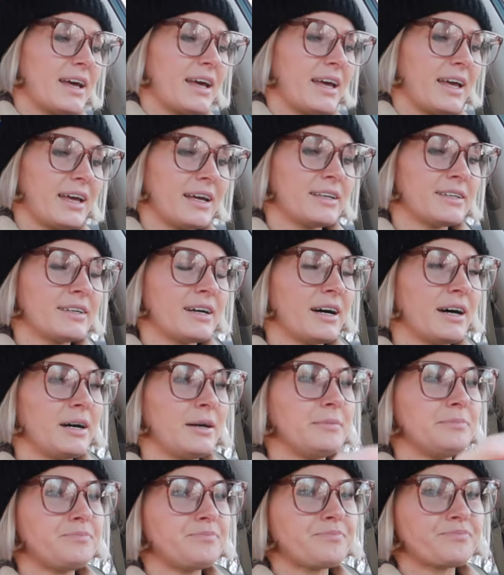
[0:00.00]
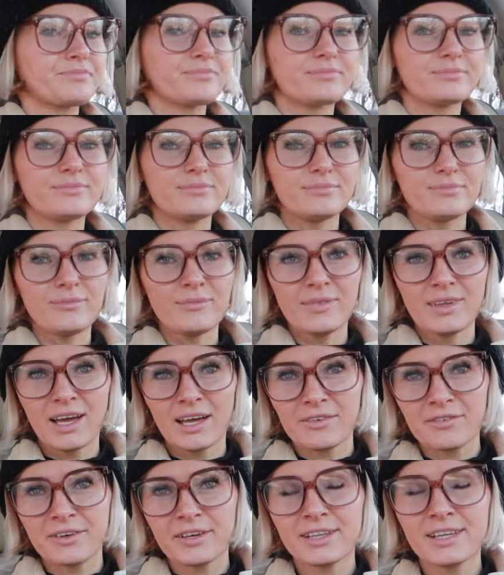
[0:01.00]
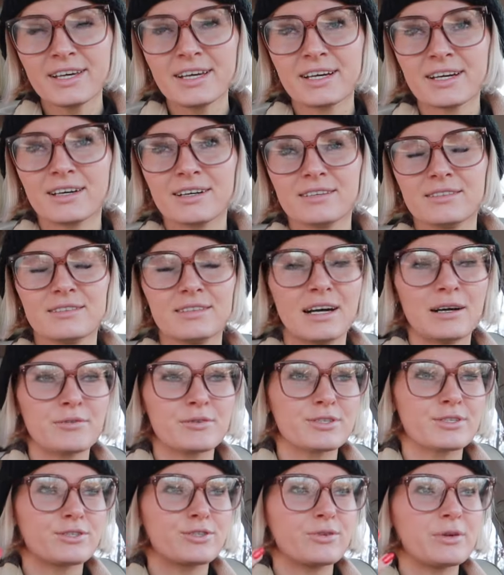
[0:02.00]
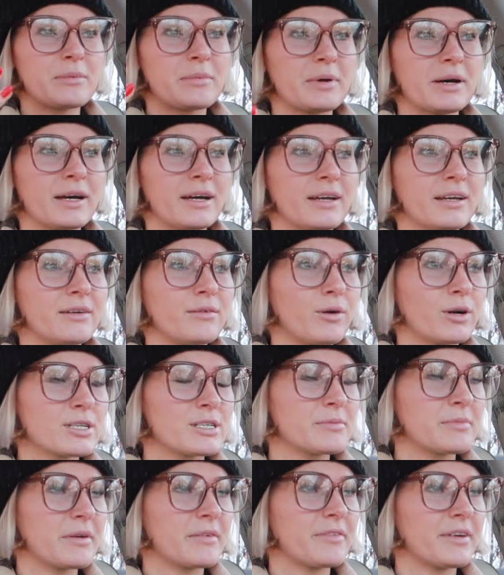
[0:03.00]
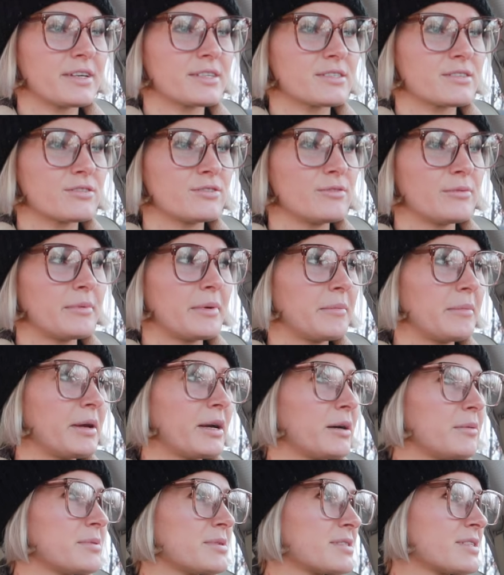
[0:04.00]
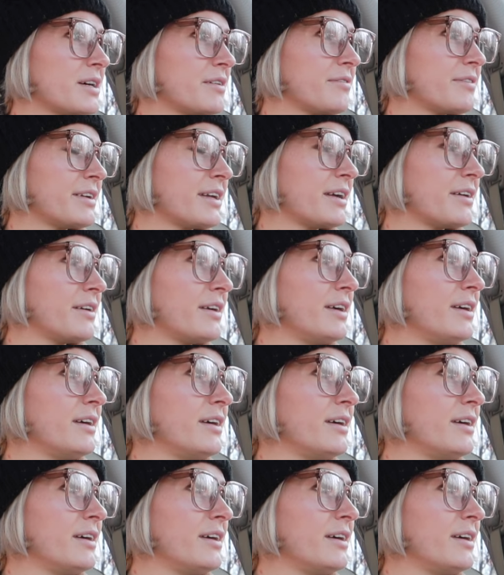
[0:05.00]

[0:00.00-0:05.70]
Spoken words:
And I feel like I was doing my washing my face and doing my makeup and stuff, and I